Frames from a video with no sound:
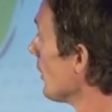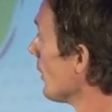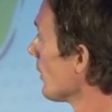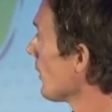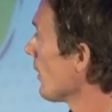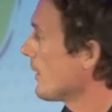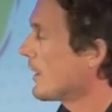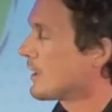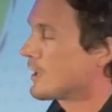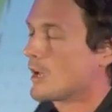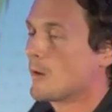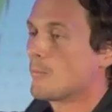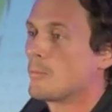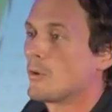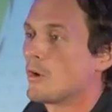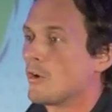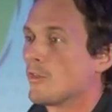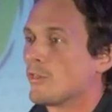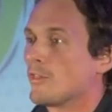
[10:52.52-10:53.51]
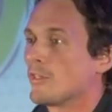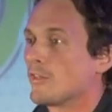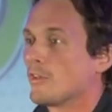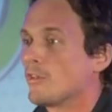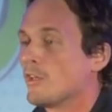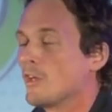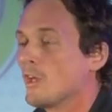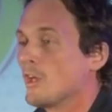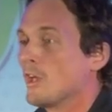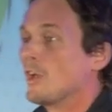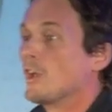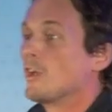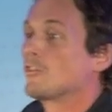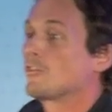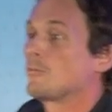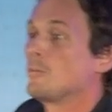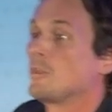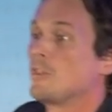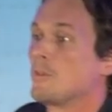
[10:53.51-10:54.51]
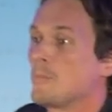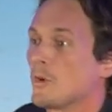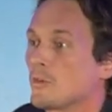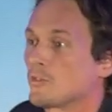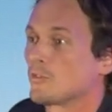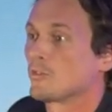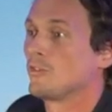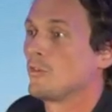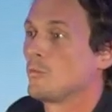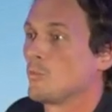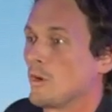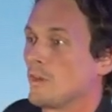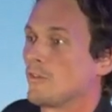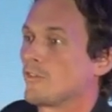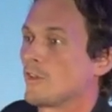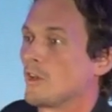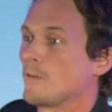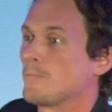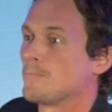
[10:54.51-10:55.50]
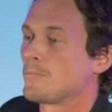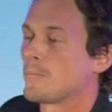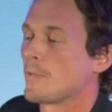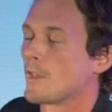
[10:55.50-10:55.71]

that then get put on the smoothie bottles in winter.